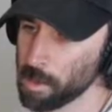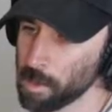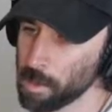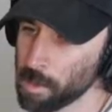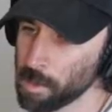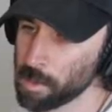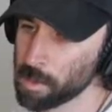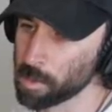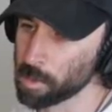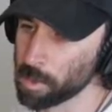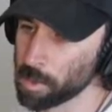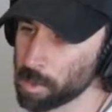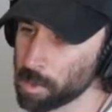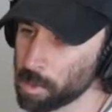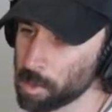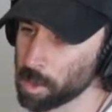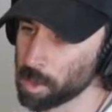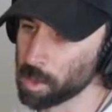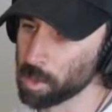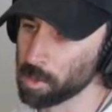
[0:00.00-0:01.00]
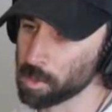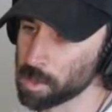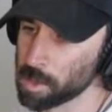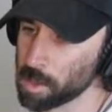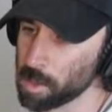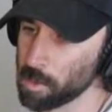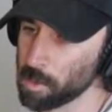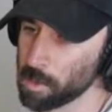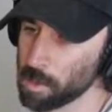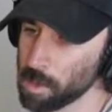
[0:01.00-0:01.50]
so we'll throw a ghost
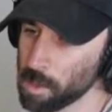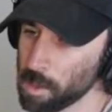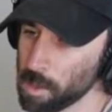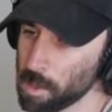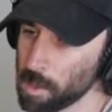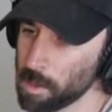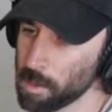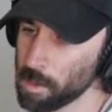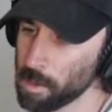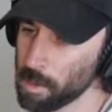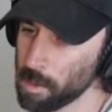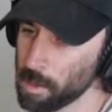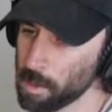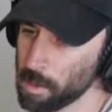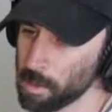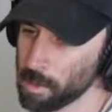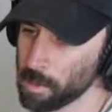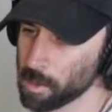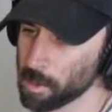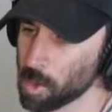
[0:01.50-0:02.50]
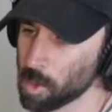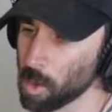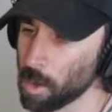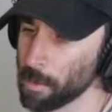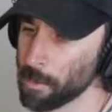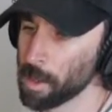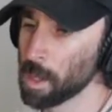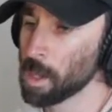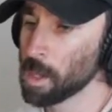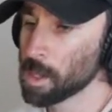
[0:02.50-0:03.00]
note there. Cool.
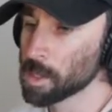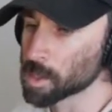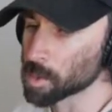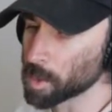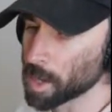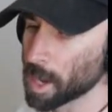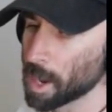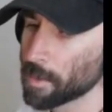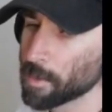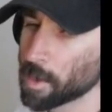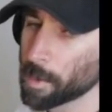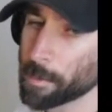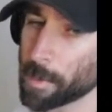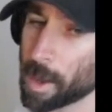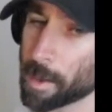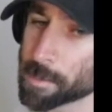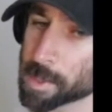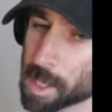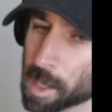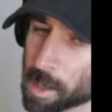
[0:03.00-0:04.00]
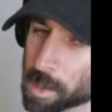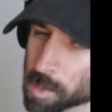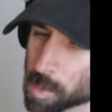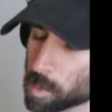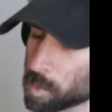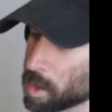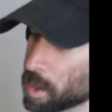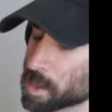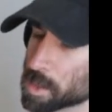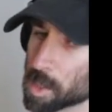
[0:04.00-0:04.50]
So we have it mapped out as we
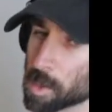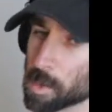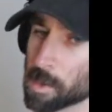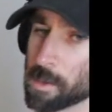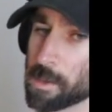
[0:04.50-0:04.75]
want. So,